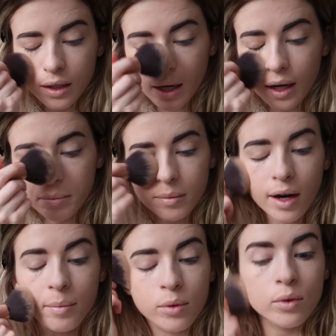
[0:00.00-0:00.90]

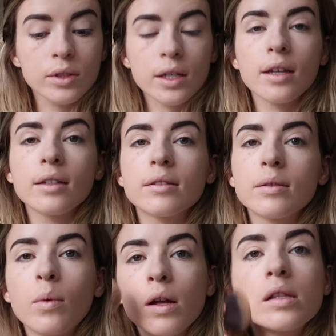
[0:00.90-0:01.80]
I bought it
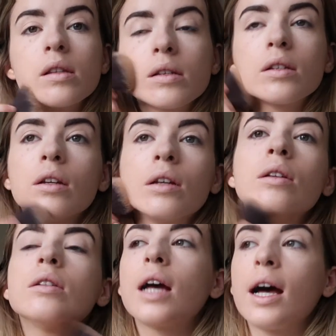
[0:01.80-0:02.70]
once to
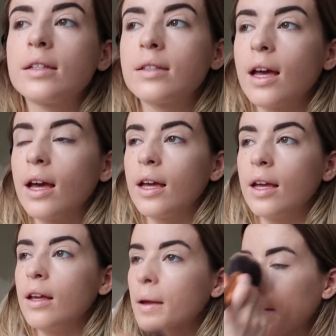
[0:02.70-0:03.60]
use as
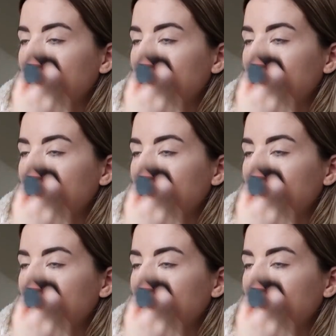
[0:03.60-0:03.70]
a